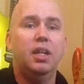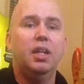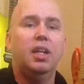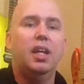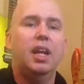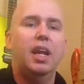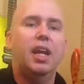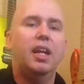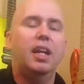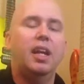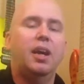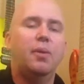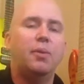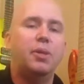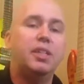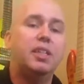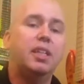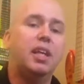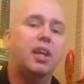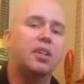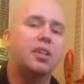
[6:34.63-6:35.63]
And uh, we
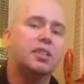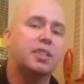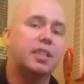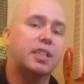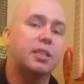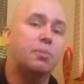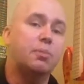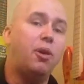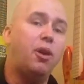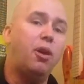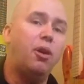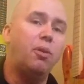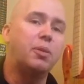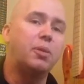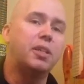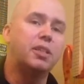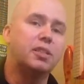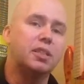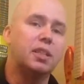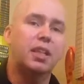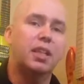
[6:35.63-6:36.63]
did that on his Les Paul
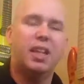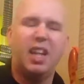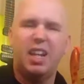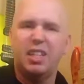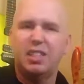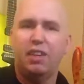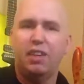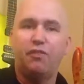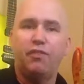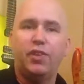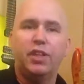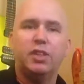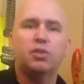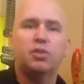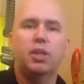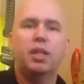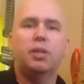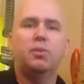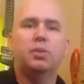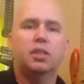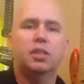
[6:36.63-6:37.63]
because a lot of guys get
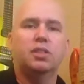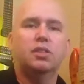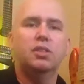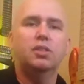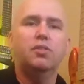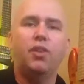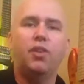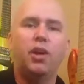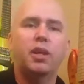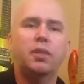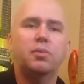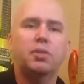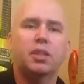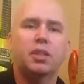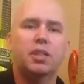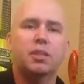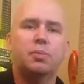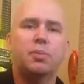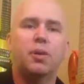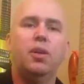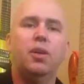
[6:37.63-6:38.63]
frustrated with the two volumes on
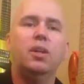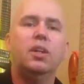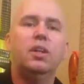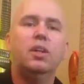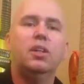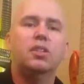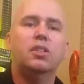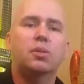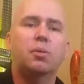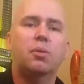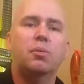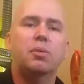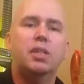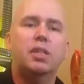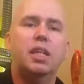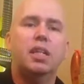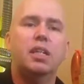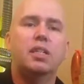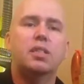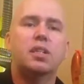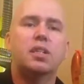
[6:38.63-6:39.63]
Les Paul. So what we
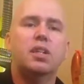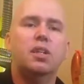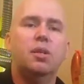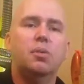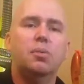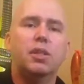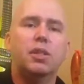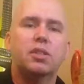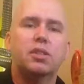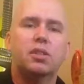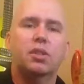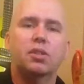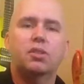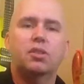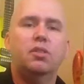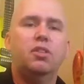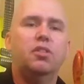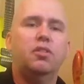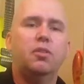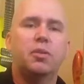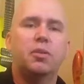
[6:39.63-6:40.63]
did is we installed
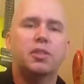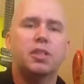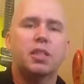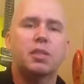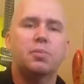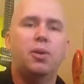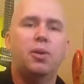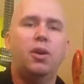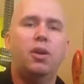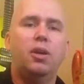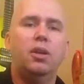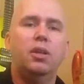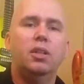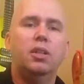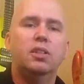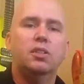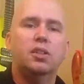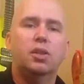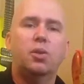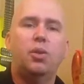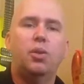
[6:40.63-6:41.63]
two of them on his Les Paul
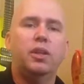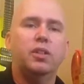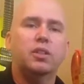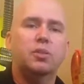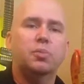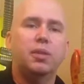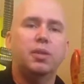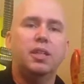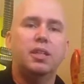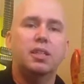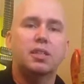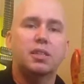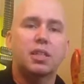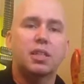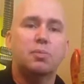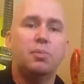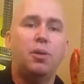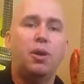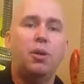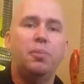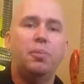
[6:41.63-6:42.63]
to coil split his Les
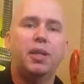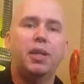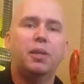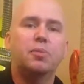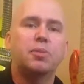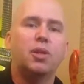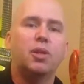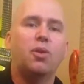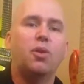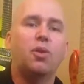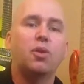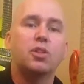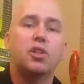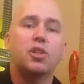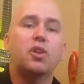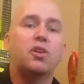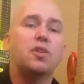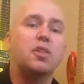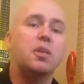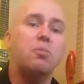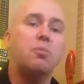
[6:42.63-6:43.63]
Paul pickups or
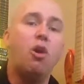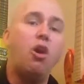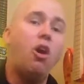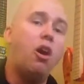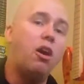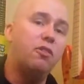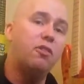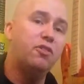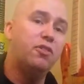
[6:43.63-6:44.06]
turn them off.